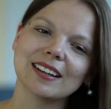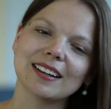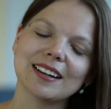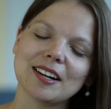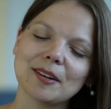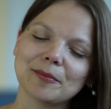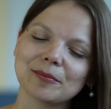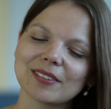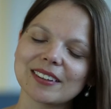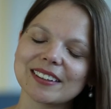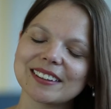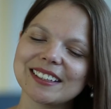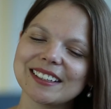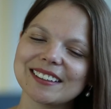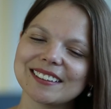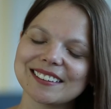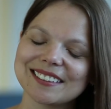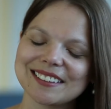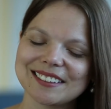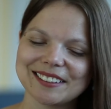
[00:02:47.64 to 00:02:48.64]
I
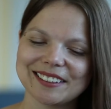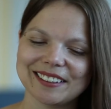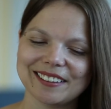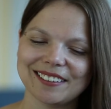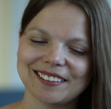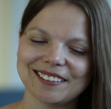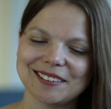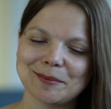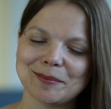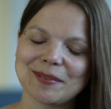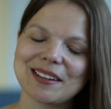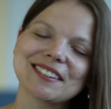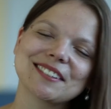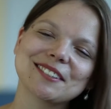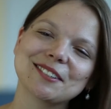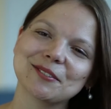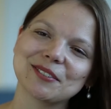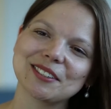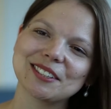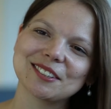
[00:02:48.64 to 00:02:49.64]
think the
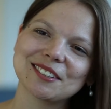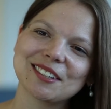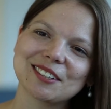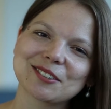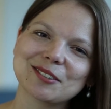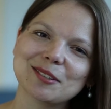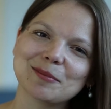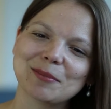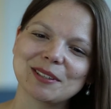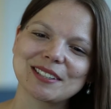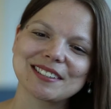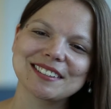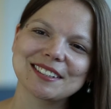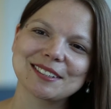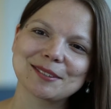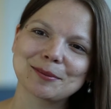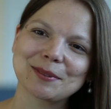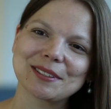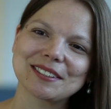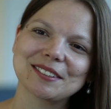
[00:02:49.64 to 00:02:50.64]
Master of International
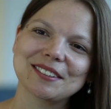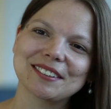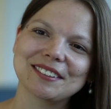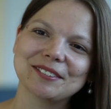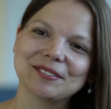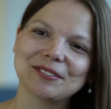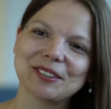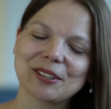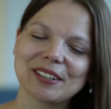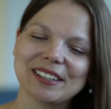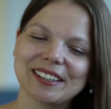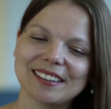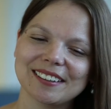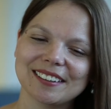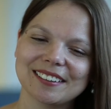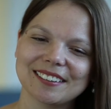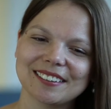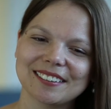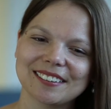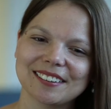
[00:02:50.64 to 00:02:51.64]
Business was a very
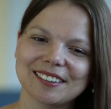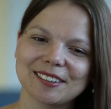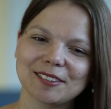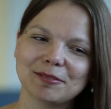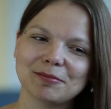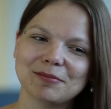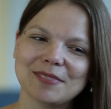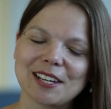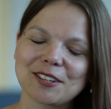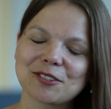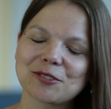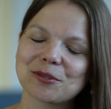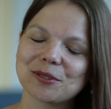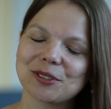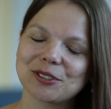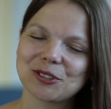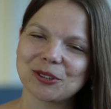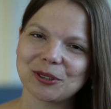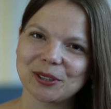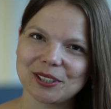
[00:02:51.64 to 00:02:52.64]
natural
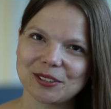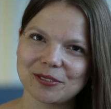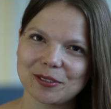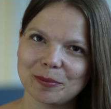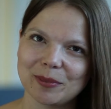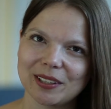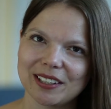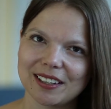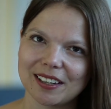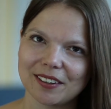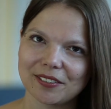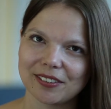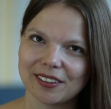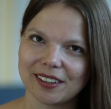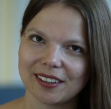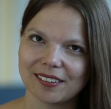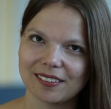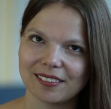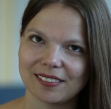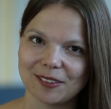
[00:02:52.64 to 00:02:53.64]
choice for me.
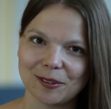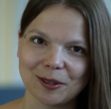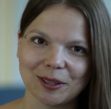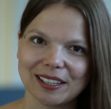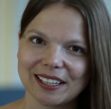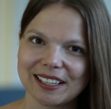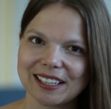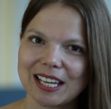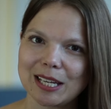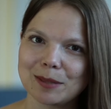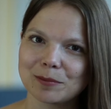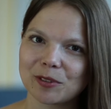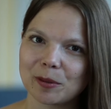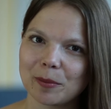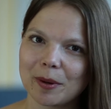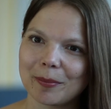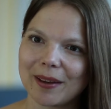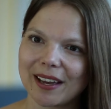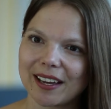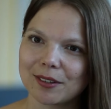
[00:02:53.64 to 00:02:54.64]
After all, I came from
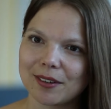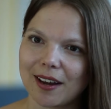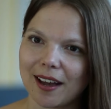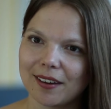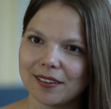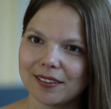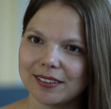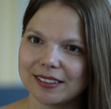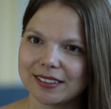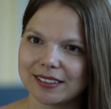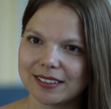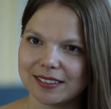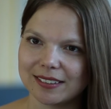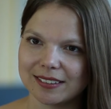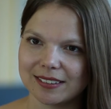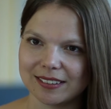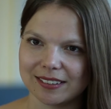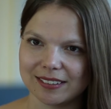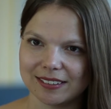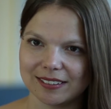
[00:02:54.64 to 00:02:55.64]
a background
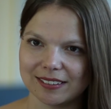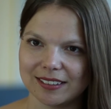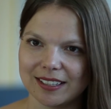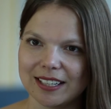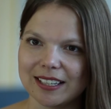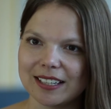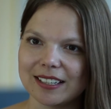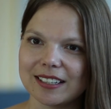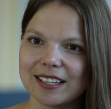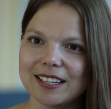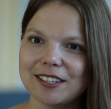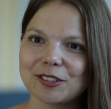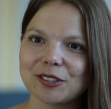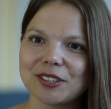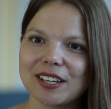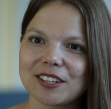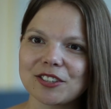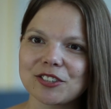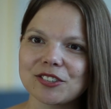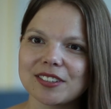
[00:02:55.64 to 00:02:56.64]
in
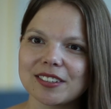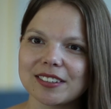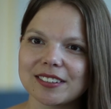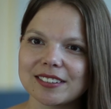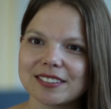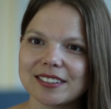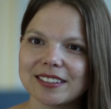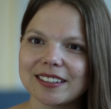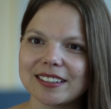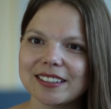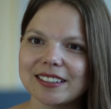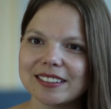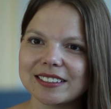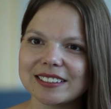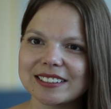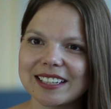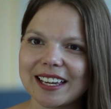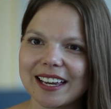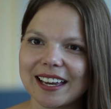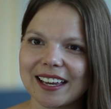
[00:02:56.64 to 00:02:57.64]
international
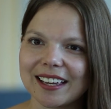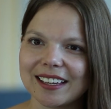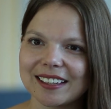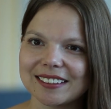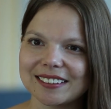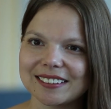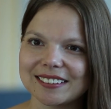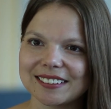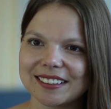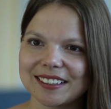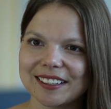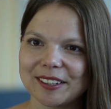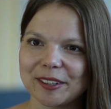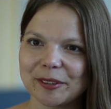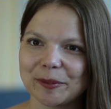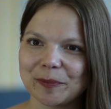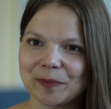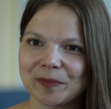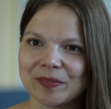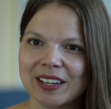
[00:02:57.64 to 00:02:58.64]
studies, and
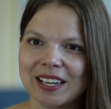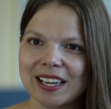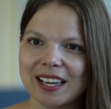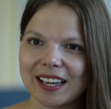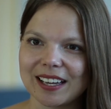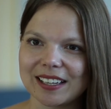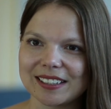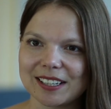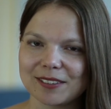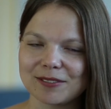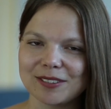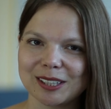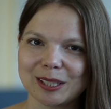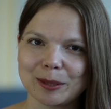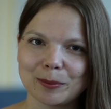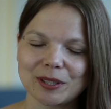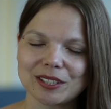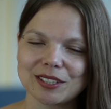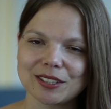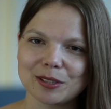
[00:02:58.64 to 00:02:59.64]
I definitely
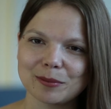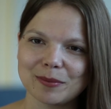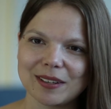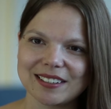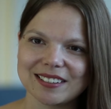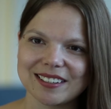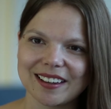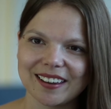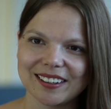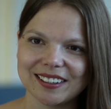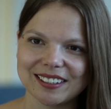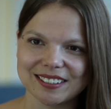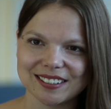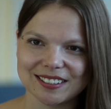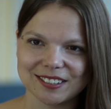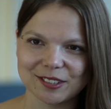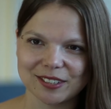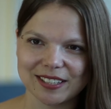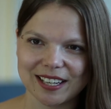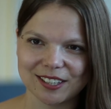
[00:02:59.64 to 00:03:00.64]
wanted to maintain this
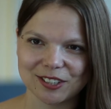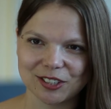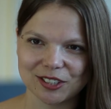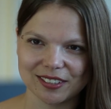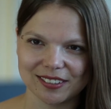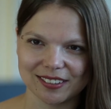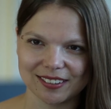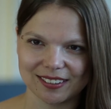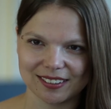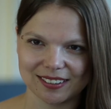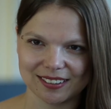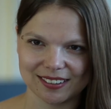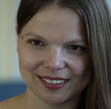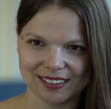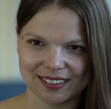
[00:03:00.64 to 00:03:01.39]
international